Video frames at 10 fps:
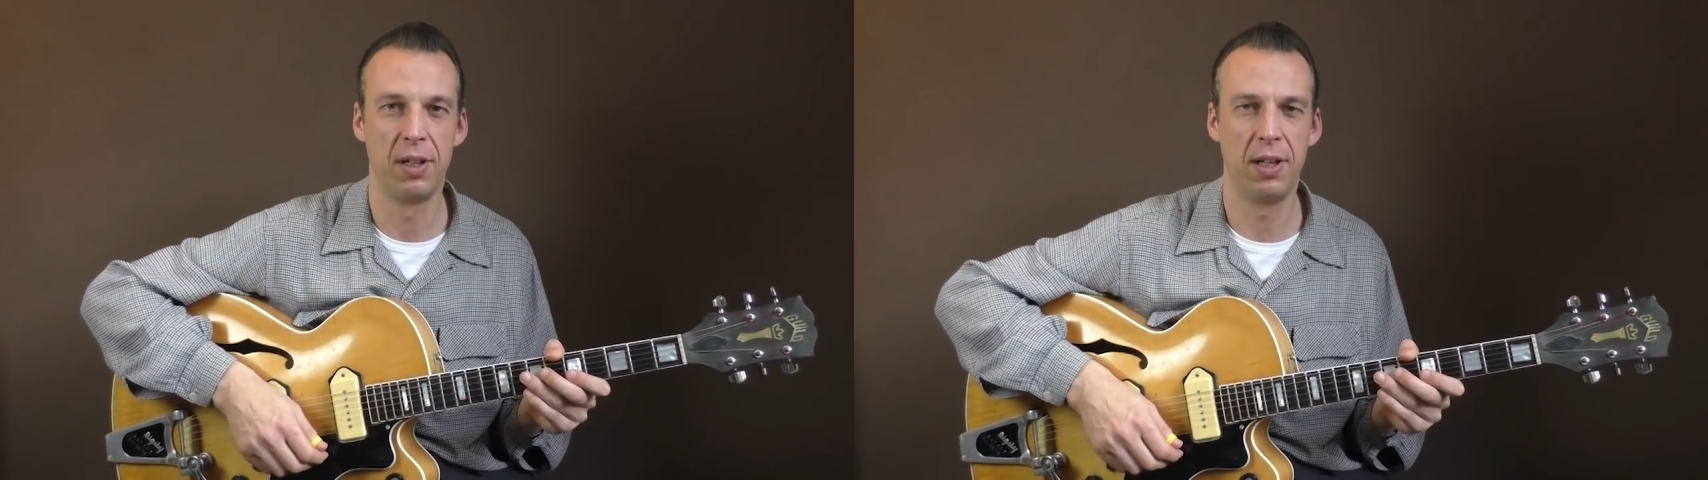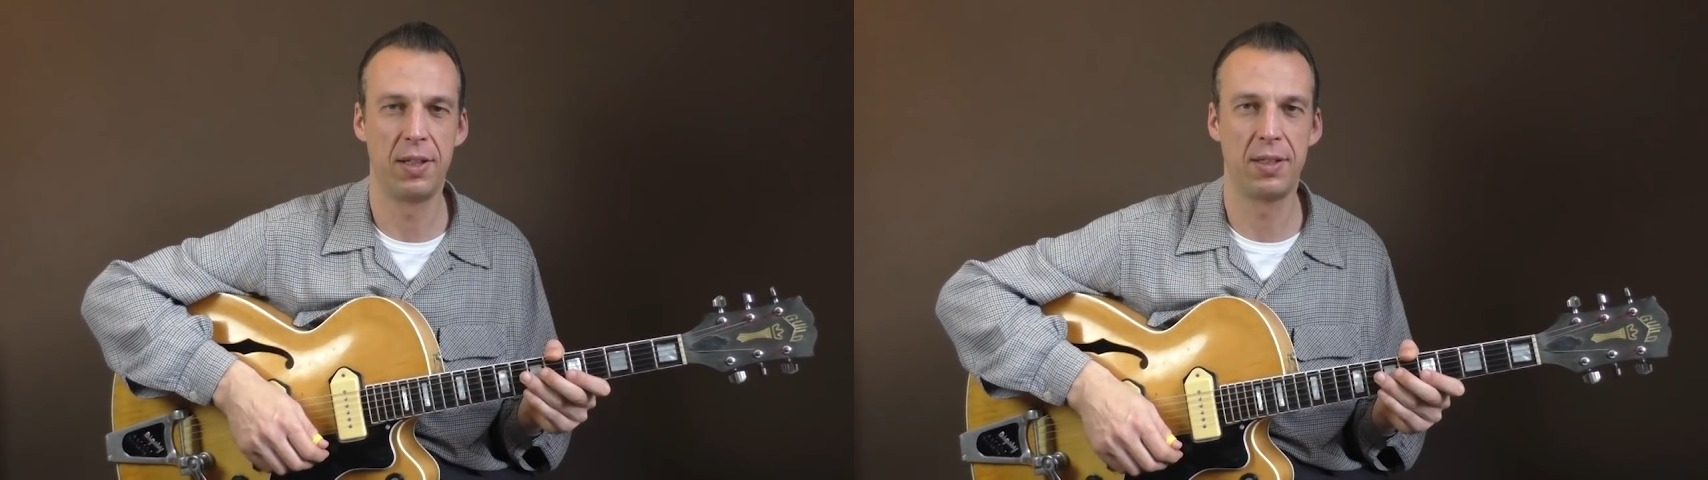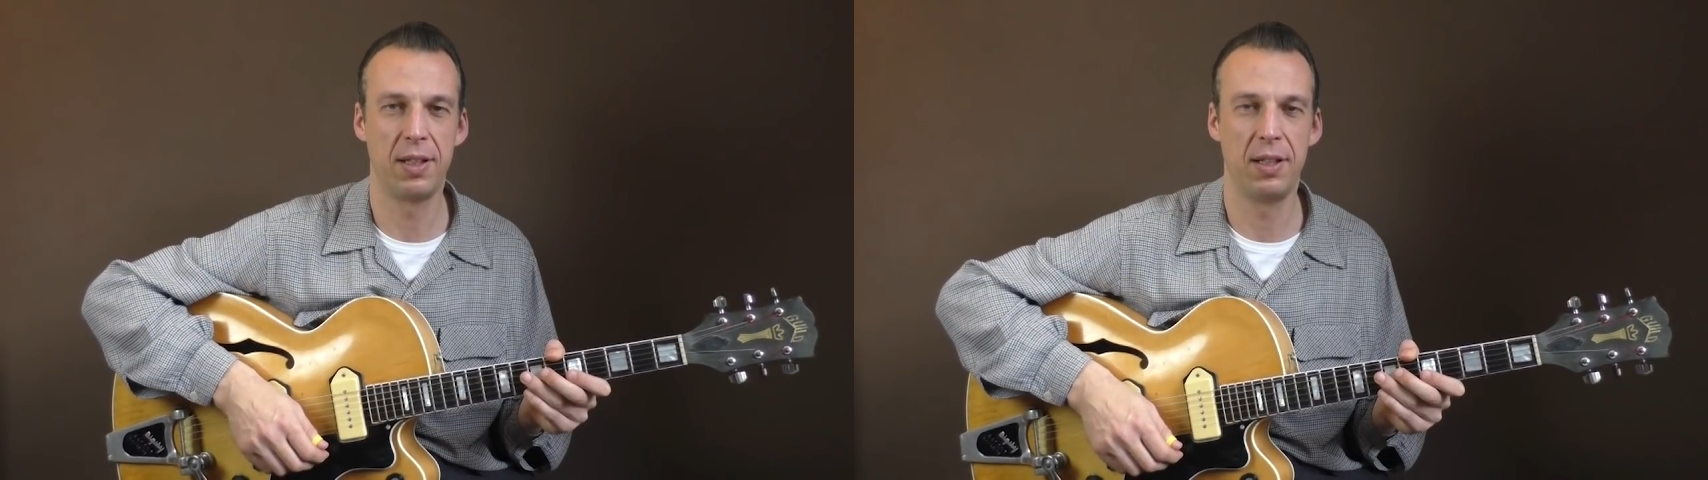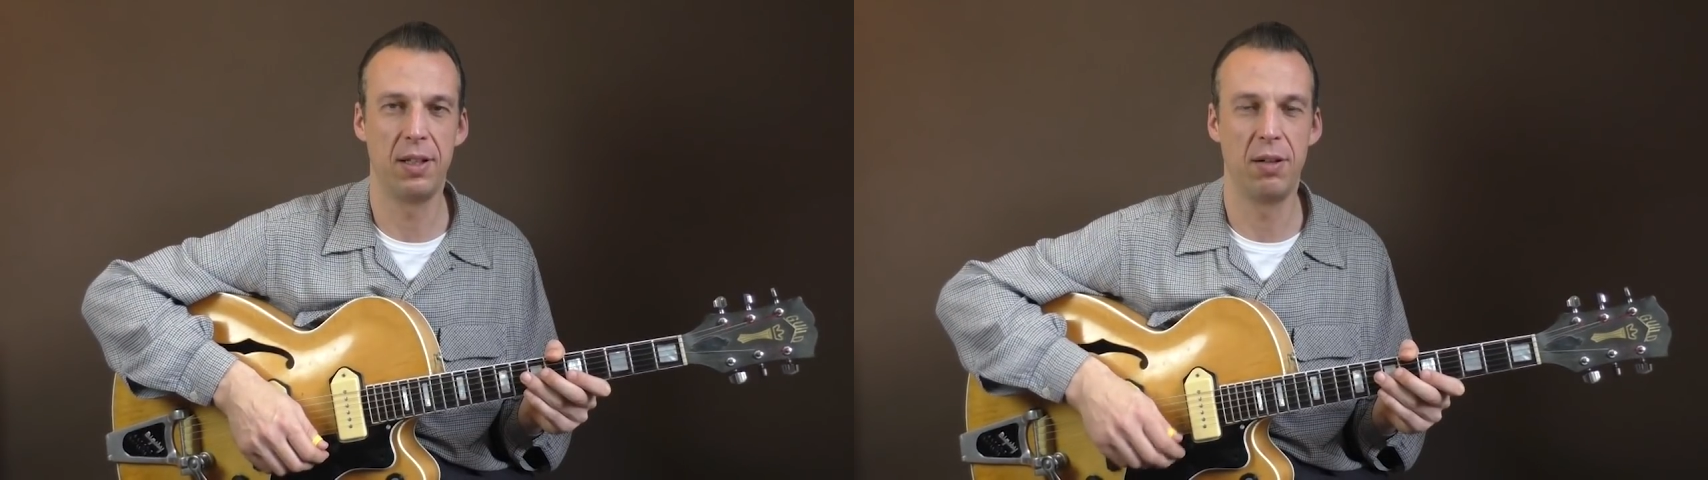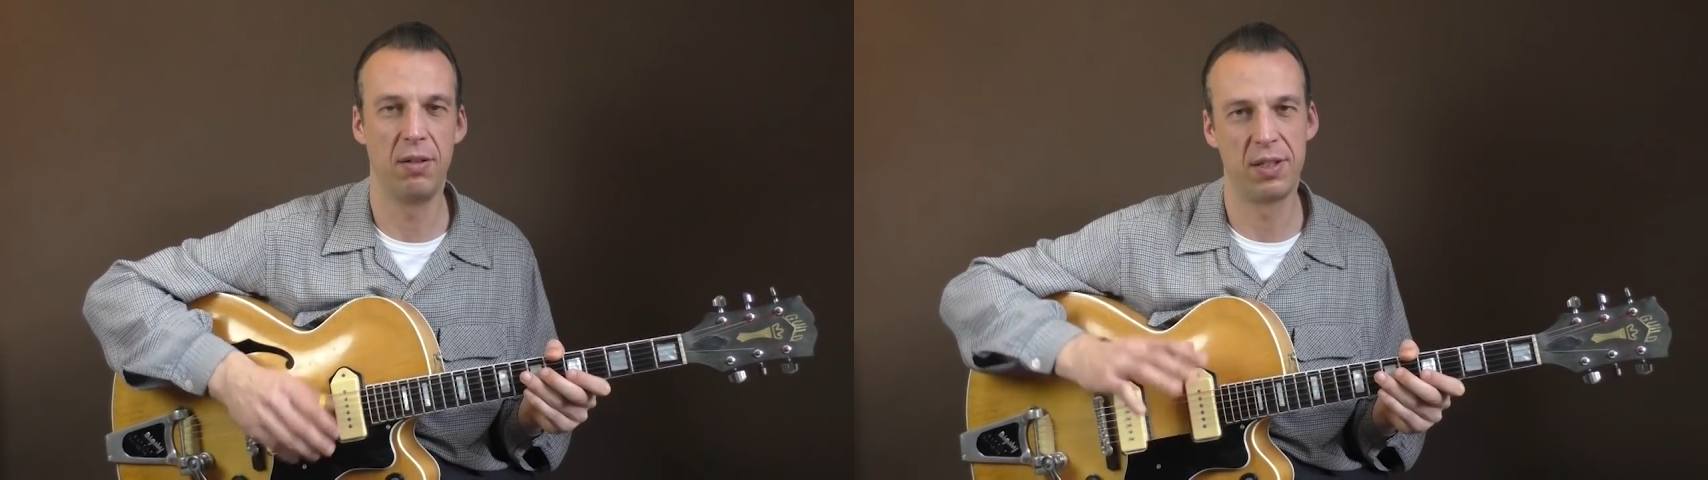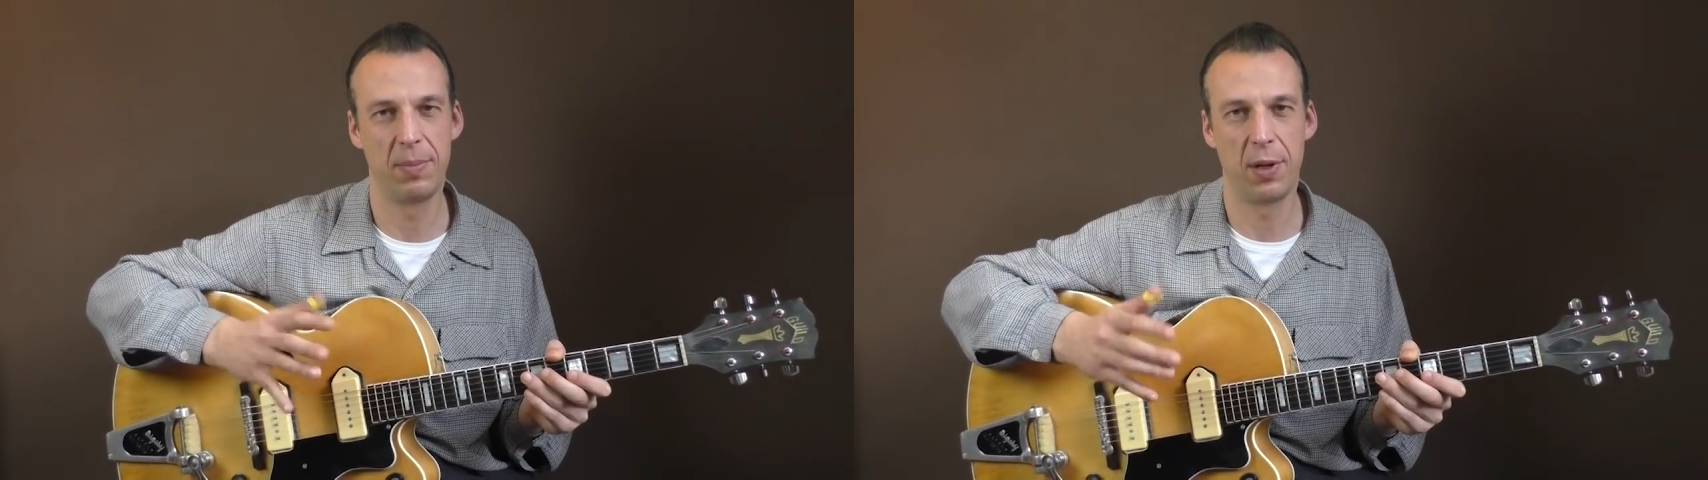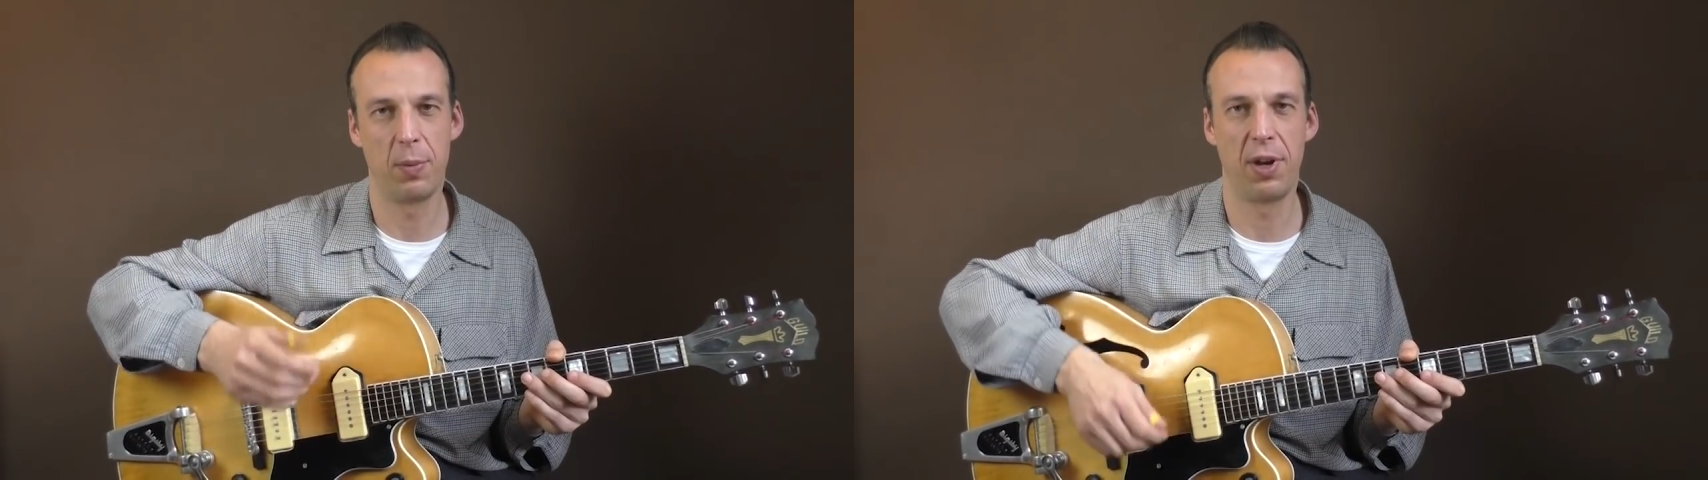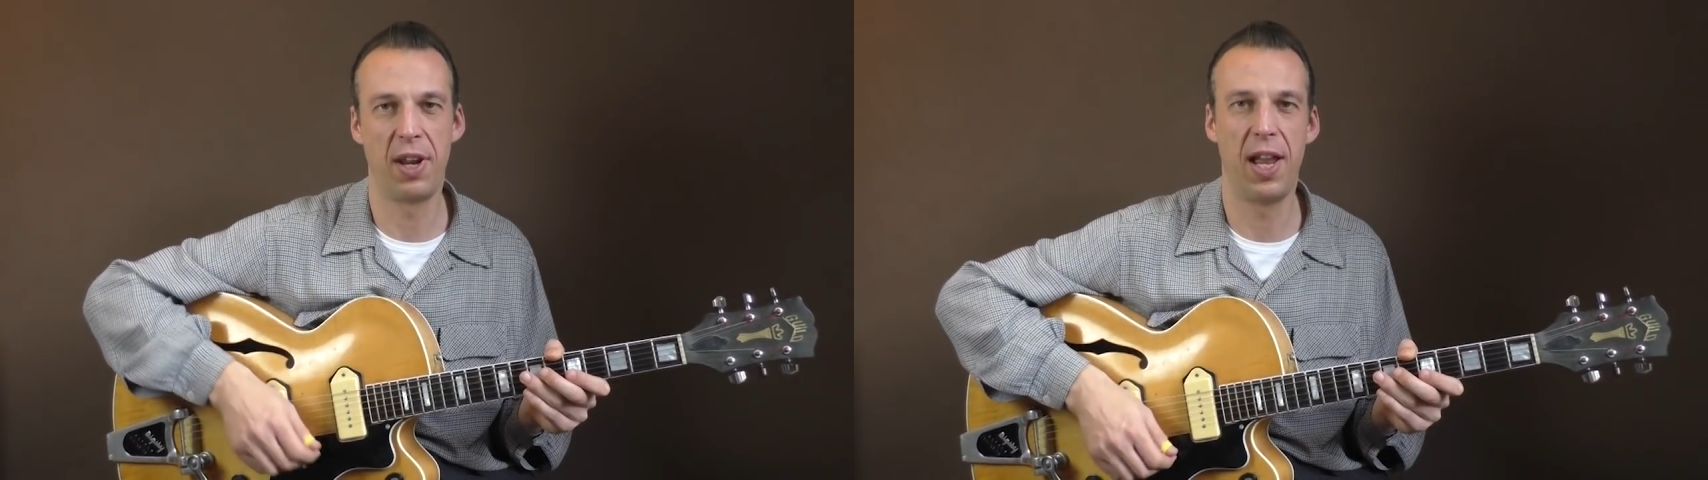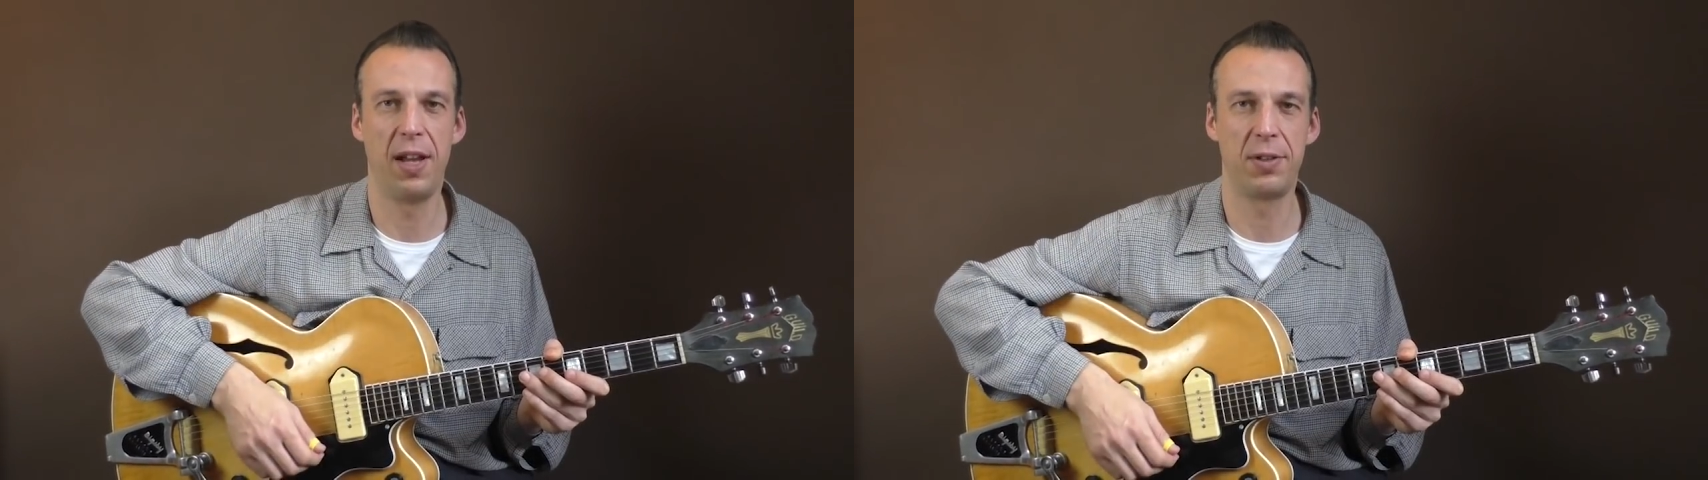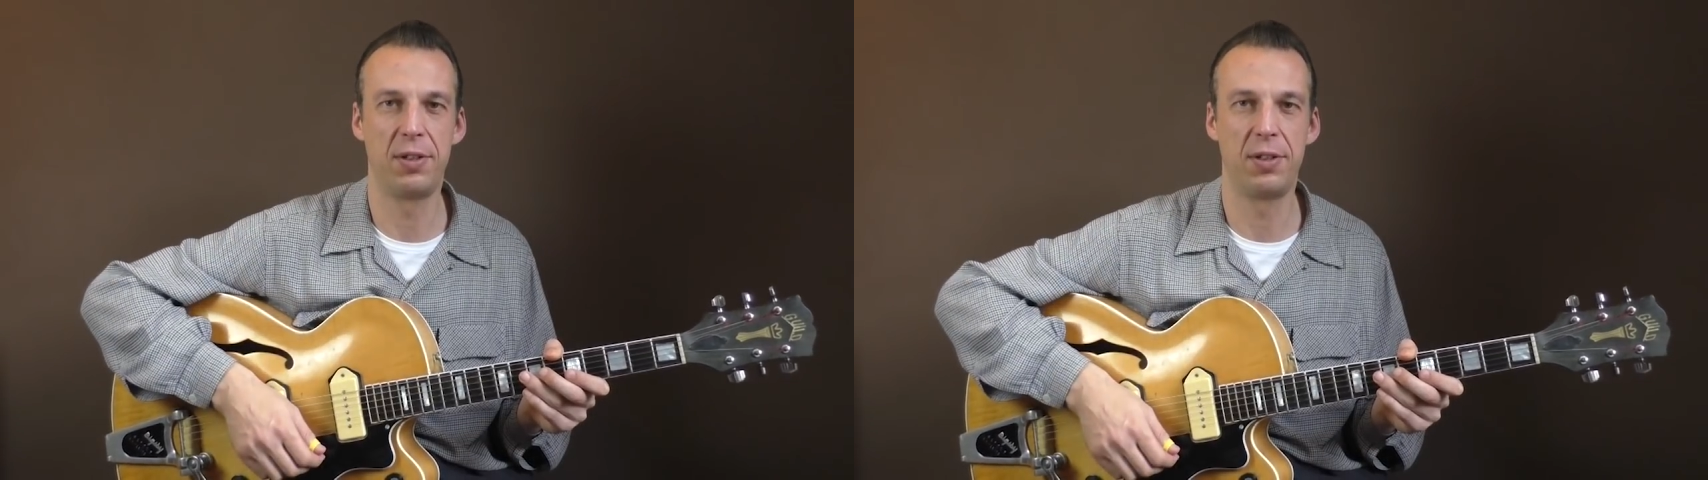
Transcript: It's uh, it's about one and a half